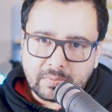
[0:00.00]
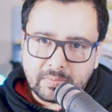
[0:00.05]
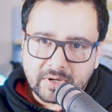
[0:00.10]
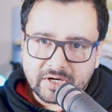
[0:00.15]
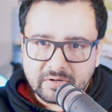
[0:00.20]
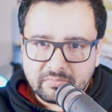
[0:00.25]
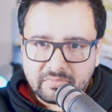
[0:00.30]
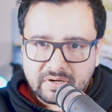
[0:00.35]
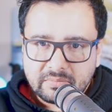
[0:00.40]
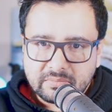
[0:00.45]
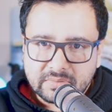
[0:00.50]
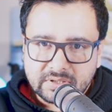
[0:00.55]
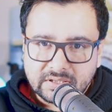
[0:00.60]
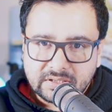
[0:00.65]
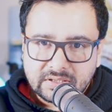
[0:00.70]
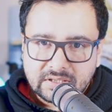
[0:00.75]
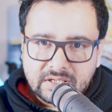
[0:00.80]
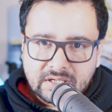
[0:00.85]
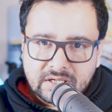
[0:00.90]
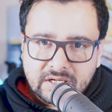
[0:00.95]
But
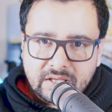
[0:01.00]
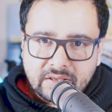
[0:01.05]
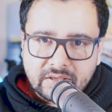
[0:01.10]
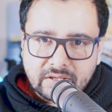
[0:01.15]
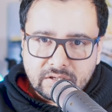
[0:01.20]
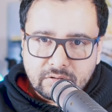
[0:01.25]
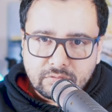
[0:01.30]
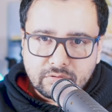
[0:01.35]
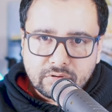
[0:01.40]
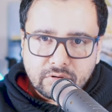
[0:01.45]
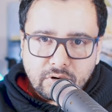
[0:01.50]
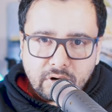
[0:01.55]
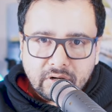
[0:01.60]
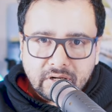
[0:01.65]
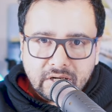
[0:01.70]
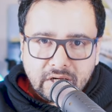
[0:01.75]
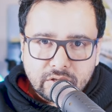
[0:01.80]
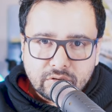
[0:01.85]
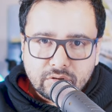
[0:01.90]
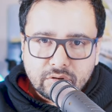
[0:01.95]
remember, you do
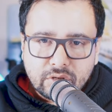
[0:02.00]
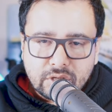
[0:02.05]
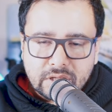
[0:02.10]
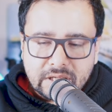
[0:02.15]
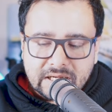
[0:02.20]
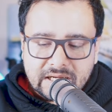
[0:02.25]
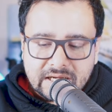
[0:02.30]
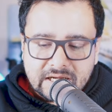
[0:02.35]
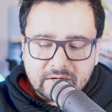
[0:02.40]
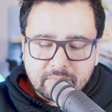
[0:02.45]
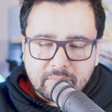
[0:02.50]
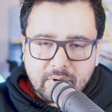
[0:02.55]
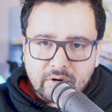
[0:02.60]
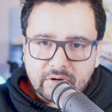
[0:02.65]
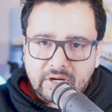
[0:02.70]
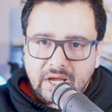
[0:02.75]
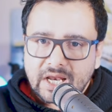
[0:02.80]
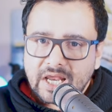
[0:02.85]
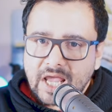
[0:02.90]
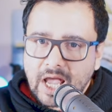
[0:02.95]
not need to learn
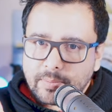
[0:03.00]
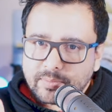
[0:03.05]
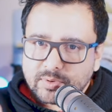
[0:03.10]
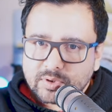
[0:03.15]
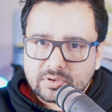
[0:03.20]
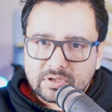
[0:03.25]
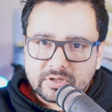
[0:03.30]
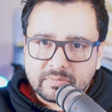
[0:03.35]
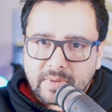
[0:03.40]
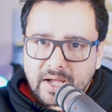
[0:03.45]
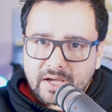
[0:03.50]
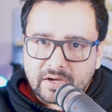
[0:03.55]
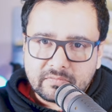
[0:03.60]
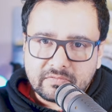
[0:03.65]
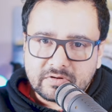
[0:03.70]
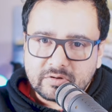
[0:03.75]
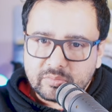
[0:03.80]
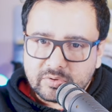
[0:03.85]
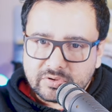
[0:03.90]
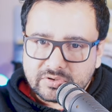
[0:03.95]
about any absolute
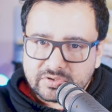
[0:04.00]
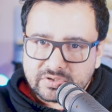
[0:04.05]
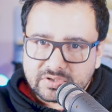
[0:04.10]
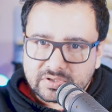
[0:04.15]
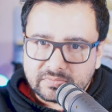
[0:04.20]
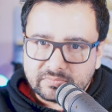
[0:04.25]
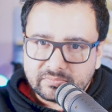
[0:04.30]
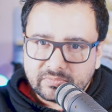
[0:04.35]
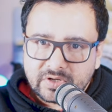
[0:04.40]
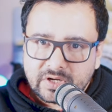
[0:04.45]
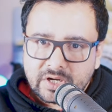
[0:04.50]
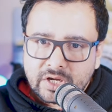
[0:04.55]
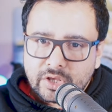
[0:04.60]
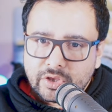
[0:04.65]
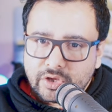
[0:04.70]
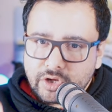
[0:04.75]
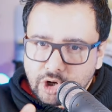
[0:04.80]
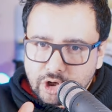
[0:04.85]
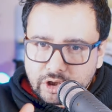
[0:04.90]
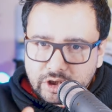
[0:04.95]
microphone position.
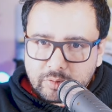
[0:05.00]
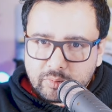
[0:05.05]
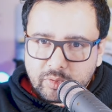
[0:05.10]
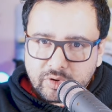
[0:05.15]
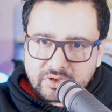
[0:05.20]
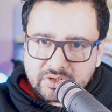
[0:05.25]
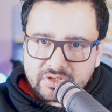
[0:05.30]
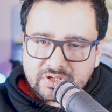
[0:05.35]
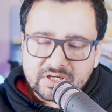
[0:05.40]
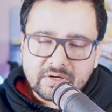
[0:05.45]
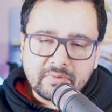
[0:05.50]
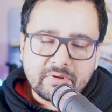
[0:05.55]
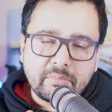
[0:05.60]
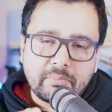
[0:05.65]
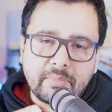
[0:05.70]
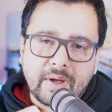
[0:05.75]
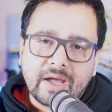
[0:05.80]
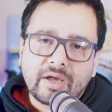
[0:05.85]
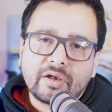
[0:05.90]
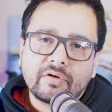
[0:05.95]
The only position of the
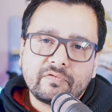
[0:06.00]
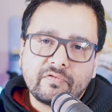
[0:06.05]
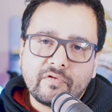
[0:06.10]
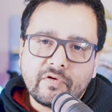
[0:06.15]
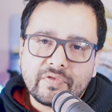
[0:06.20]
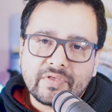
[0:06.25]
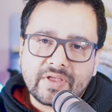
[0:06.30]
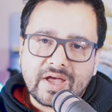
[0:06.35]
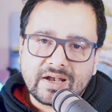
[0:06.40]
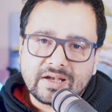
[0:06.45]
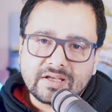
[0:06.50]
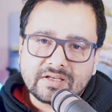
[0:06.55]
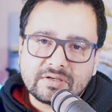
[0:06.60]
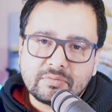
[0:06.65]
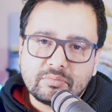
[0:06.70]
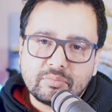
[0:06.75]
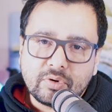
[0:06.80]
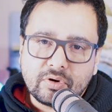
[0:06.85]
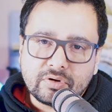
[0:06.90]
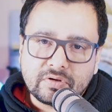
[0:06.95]
microphone that is
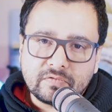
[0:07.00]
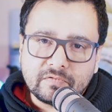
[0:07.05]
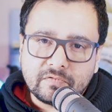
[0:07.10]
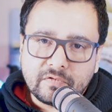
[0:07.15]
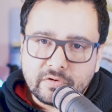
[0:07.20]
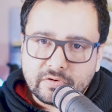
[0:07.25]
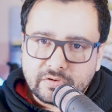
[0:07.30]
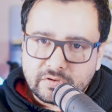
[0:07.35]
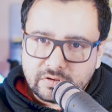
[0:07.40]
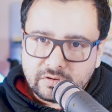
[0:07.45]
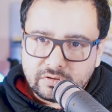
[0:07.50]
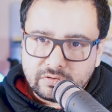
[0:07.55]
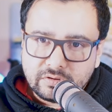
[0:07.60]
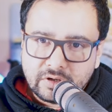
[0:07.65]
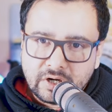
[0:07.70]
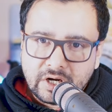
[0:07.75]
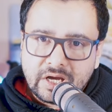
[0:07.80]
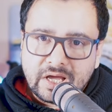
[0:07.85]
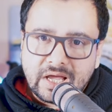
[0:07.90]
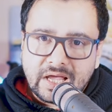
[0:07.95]
important for you
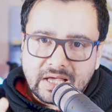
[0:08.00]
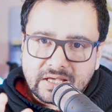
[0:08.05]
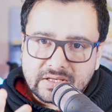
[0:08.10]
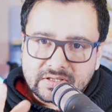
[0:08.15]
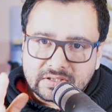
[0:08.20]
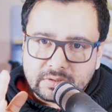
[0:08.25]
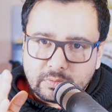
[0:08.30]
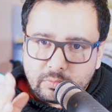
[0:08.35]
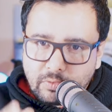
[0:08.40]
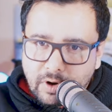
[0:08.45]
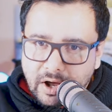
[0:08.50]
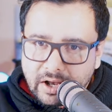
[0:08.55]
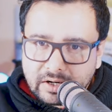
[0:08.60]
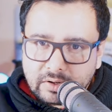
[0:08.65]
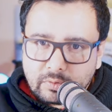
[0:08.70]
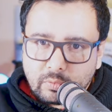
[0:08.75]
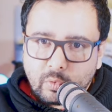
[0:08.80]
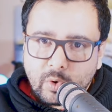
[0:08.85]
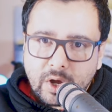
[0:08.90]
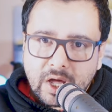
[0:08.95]
is the
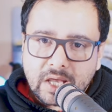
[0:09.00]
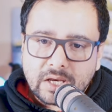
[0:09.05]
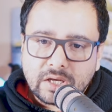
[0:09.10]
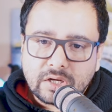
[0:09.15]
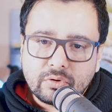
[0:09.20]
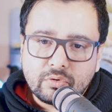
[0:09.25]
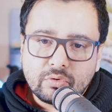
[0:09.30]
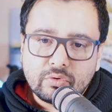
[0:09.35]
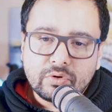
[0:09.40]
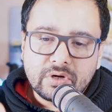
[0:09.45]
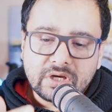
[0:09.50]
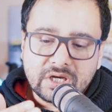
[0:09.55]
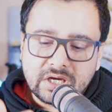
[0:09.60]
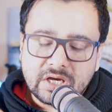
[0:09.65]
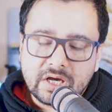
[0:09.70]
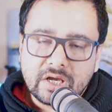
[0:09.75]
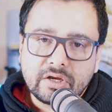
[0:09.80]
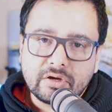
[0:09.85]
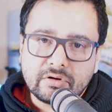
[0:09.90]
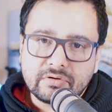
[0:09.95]
one where you
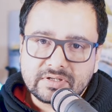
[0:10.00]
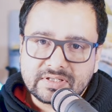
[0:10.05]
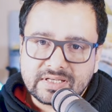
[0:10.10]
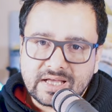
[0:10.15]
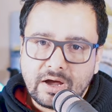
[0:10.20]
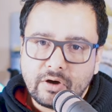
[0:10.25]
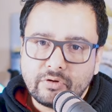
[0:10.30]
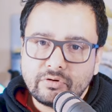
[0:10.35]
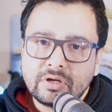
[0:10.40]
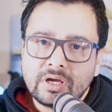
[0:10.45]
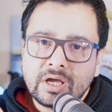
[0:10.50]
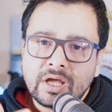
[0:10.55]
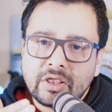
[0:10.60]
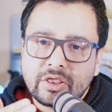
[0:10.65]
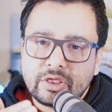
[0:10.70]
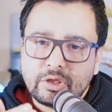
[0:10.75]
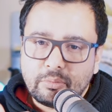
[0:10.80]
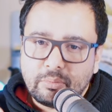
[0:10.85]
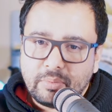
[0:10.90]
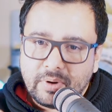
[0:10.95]
hear your sound
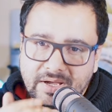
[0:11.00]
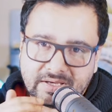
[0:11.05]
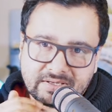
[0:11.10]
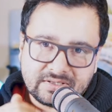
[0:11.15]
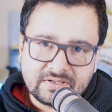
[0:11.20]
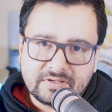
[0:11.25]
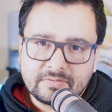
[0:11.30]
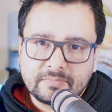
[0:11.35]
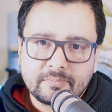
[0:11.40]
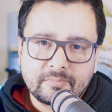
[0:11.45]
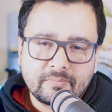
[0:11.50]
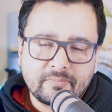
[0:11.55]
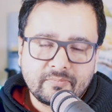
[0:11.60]
the best.